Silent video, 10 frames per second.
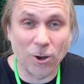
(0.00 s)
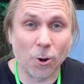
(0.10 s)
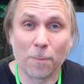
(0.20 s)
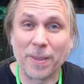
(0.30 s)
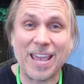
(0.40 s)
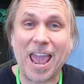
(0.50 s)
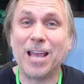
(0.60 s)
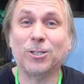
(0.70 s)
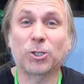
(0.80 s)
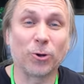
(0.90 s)
is gonna be
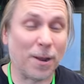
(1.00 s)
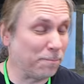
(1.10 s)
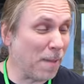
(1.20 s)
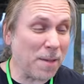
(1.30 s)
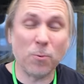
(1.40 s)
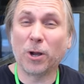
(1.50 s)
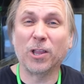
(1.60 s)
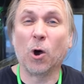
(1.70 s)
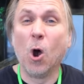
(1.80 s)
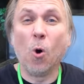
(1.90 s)
a trip. Maybe one
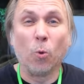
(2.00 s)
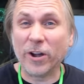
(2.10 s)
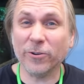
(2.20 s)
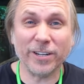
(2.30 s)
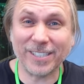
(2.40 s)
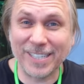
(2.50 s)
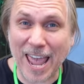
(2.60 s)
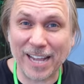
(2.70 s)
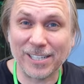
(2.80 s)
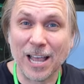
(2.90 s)
of the weirdest
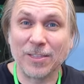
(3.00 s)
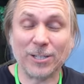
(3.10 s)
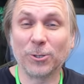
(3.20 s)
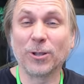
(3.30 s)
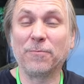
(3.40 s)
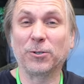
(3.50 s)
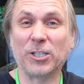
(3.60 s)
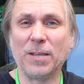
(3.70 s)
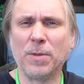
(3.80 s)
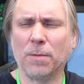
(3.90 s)
snakes that you'll ever
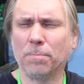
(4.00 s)
see me